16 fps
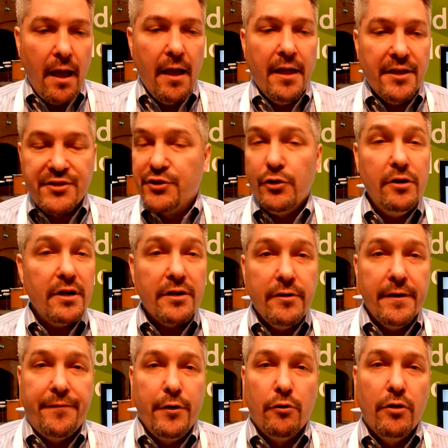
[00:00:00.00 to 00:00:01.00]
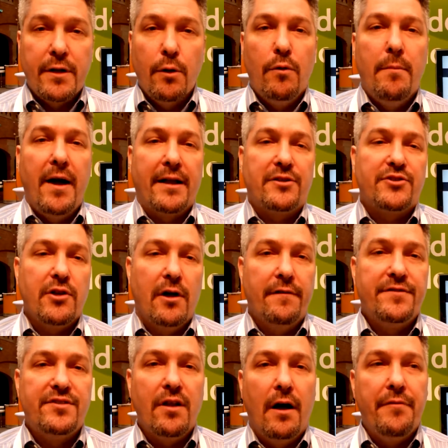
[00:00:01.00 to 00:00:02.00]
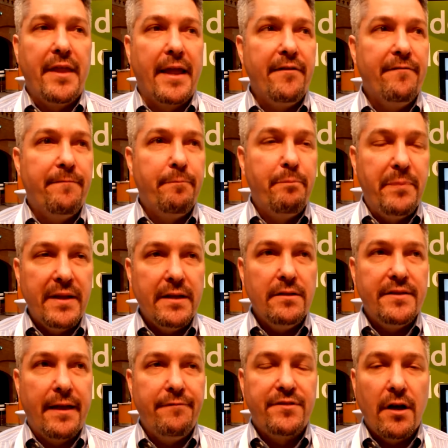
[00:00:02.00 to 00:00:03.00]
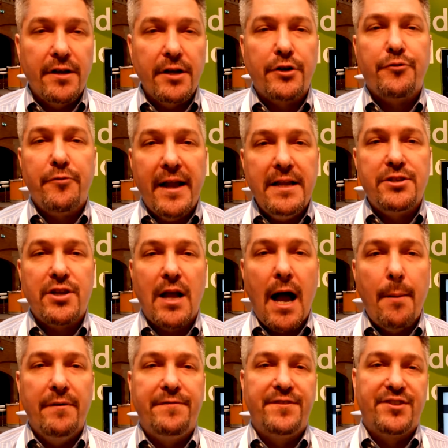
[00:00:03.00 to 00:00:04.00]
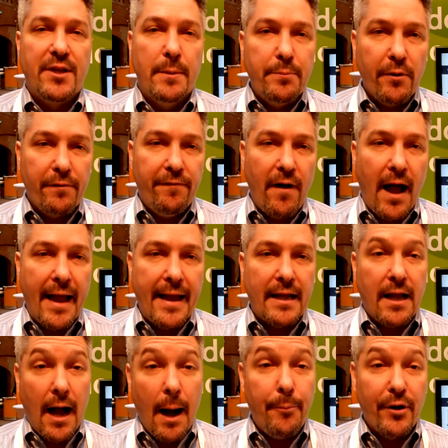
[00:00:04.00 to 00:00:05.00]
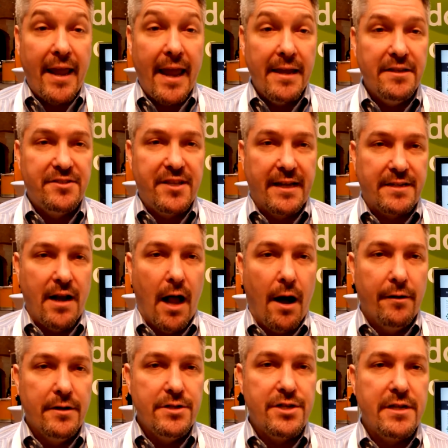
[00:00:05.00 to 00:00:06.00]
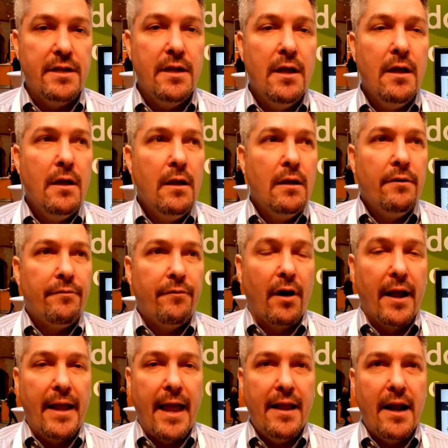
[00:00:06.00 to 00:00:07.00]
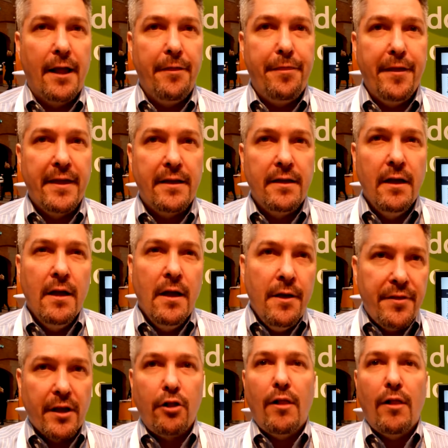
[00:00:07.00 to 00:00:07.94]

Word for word: historically, if you look at what Microsoft's done, they've been, they've done a great job of simplifying complicated technology. Absolutely. Right, and I think the